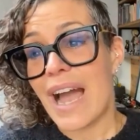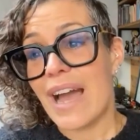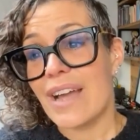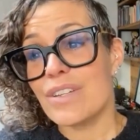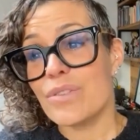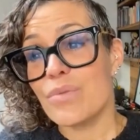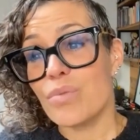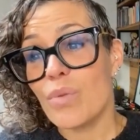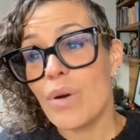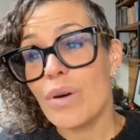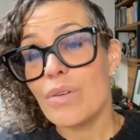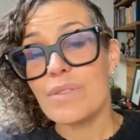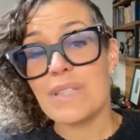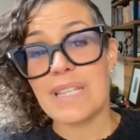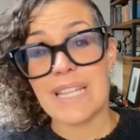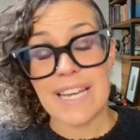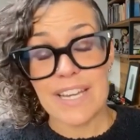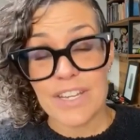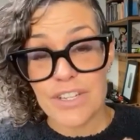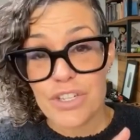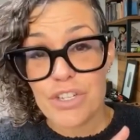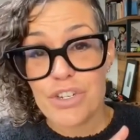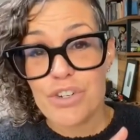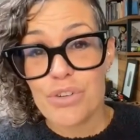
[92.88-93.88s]
And whilst
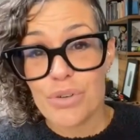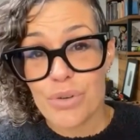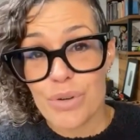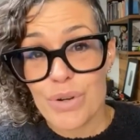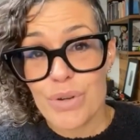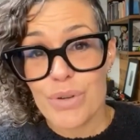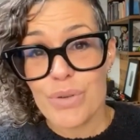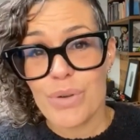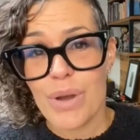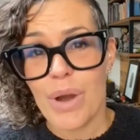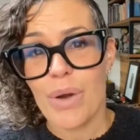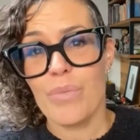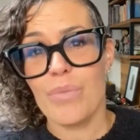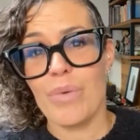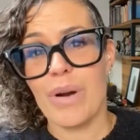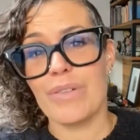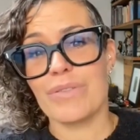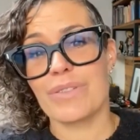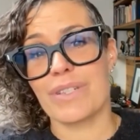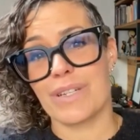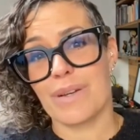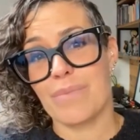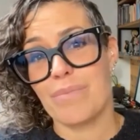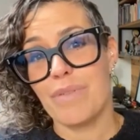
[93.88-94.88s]
that is true, and
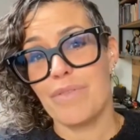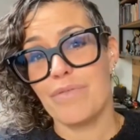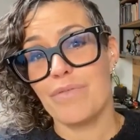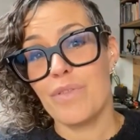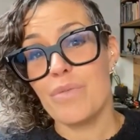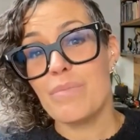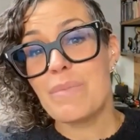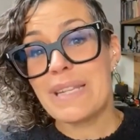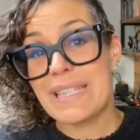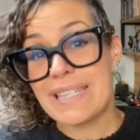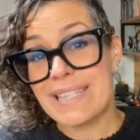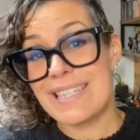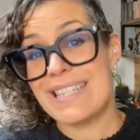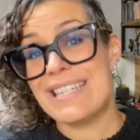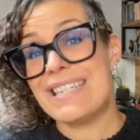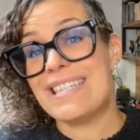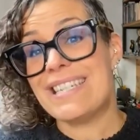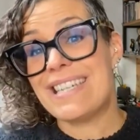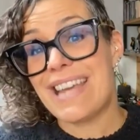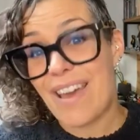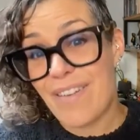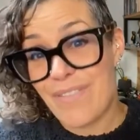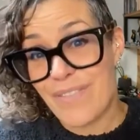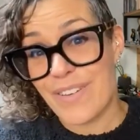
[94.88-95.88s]
whilst our performance
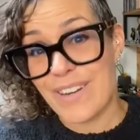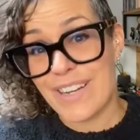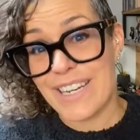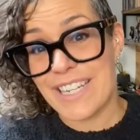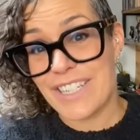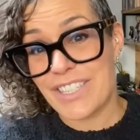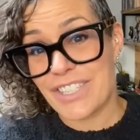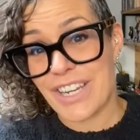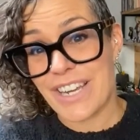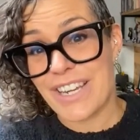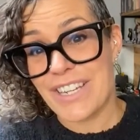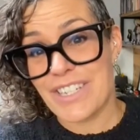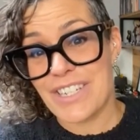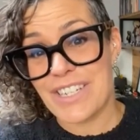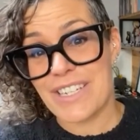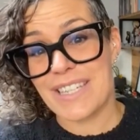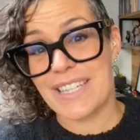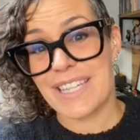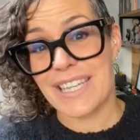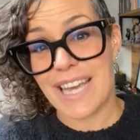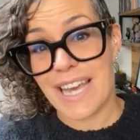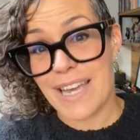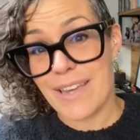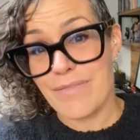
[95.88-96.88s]
definitely
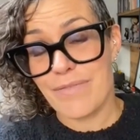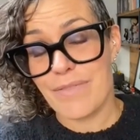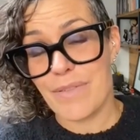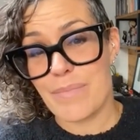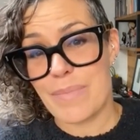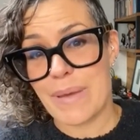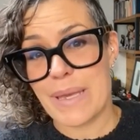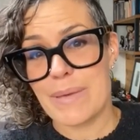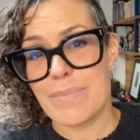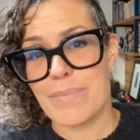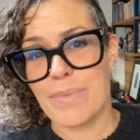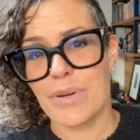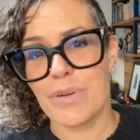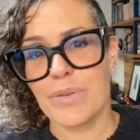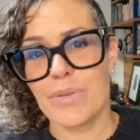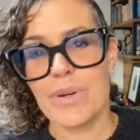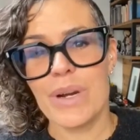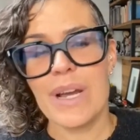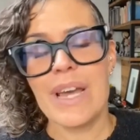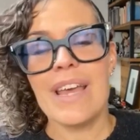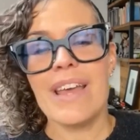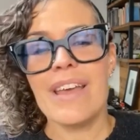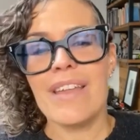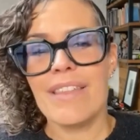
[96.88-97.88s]
changes the game for
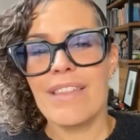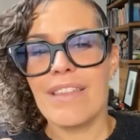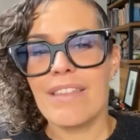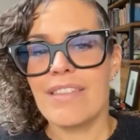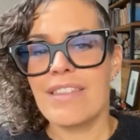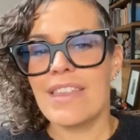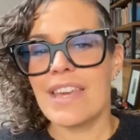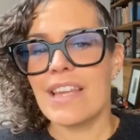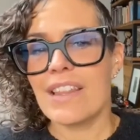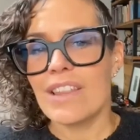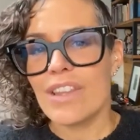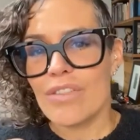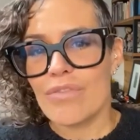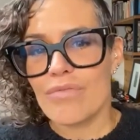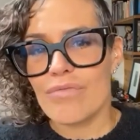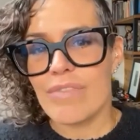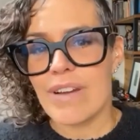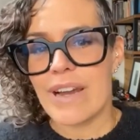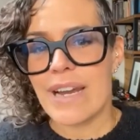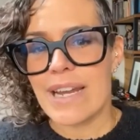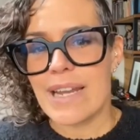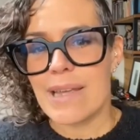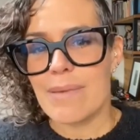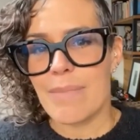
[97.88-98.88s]
people, the thing that
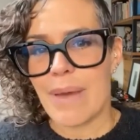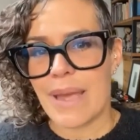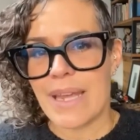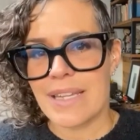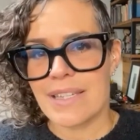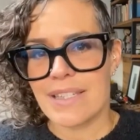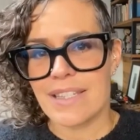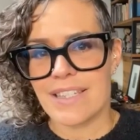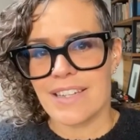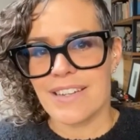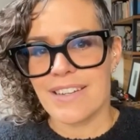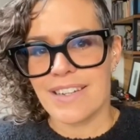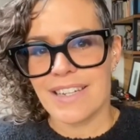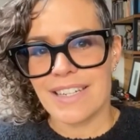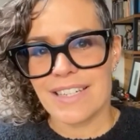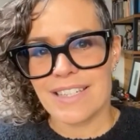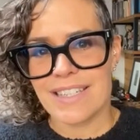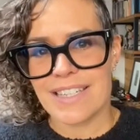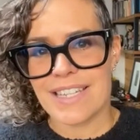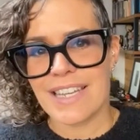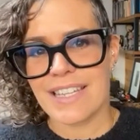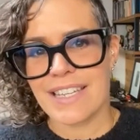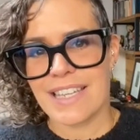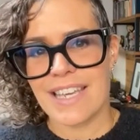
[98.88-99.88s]
really makes
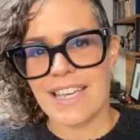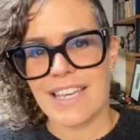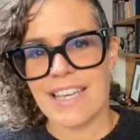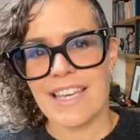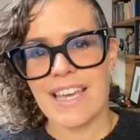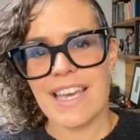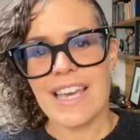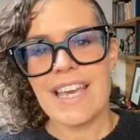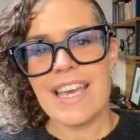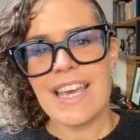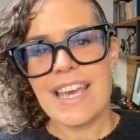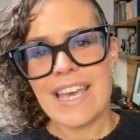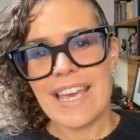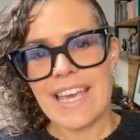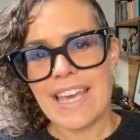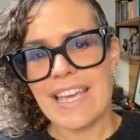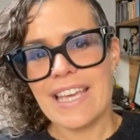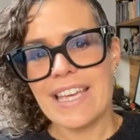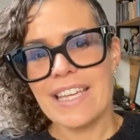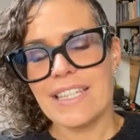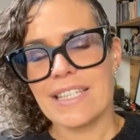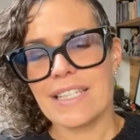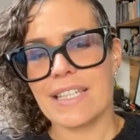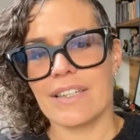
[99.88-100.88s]
learning sticky
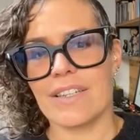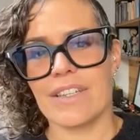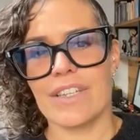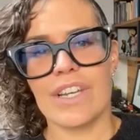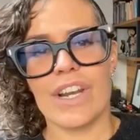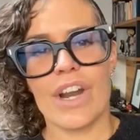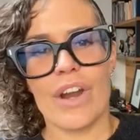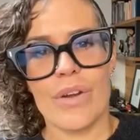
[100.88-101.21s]
is